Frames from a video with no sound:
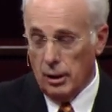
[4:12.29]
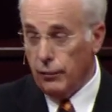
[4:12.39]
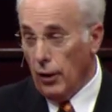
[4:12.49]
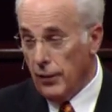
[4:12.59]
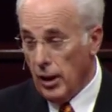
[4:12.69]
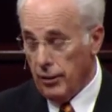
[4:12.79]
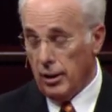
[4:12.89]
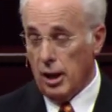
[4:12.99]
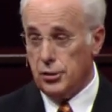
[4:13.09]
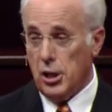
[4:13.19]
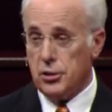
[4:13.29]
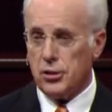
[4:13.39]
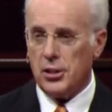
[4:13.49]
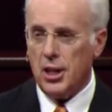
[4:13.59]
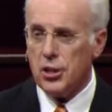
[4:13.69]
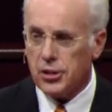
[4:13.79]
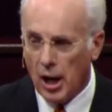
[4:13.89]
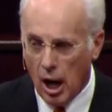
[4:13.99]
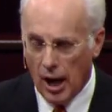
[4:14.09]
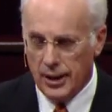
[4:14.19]
If, on the other hand, Jesus is
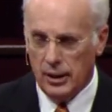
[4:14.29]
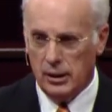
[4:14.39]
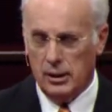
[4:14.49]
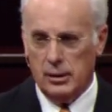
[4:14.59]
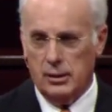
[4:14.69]
God,